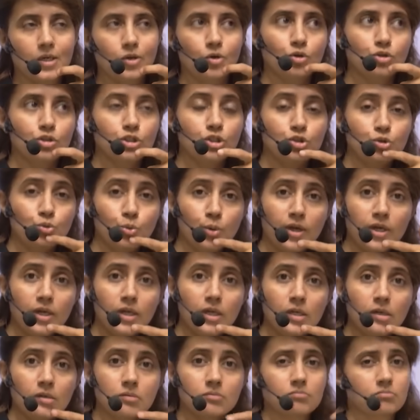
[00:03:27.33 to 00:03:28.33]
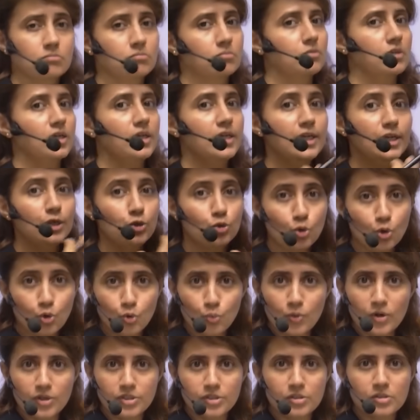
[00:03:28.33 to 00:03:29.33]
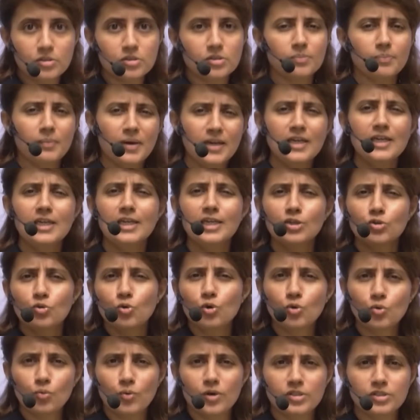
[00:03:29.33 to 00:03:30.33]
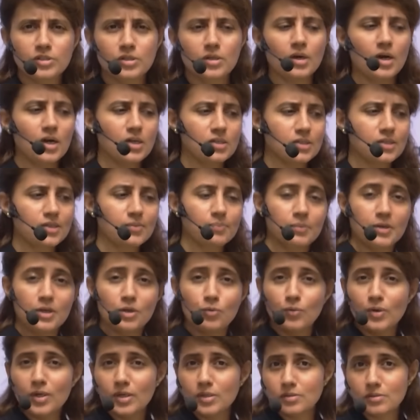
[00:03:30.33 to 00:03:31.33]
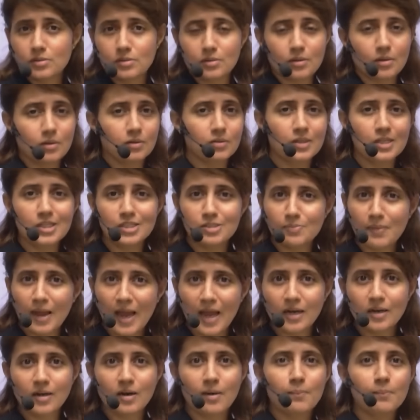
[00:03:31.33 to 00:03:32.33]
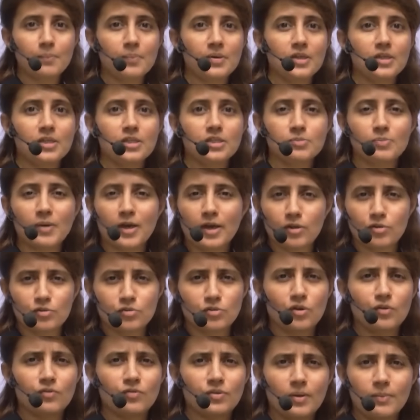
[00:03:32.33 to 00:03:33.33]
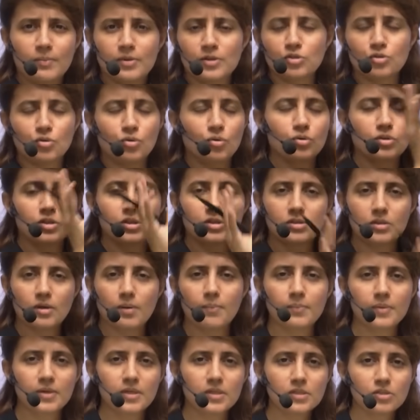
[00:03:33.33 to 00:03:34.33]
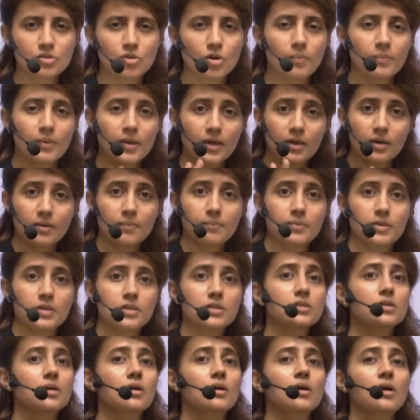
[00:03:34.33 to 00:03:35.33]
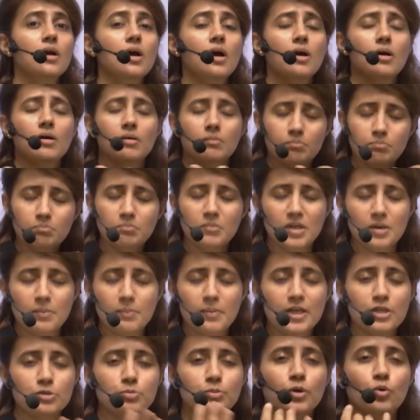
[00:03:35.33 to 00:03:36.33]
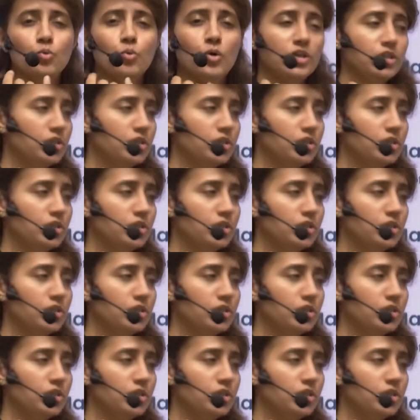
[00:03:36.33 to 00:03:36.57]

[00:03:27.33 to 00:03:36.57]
Not just query, lead code questions, many lead code questions asked in previous, these bank companies, Microsoft, Amazon, or these companies, top tech companies, many placement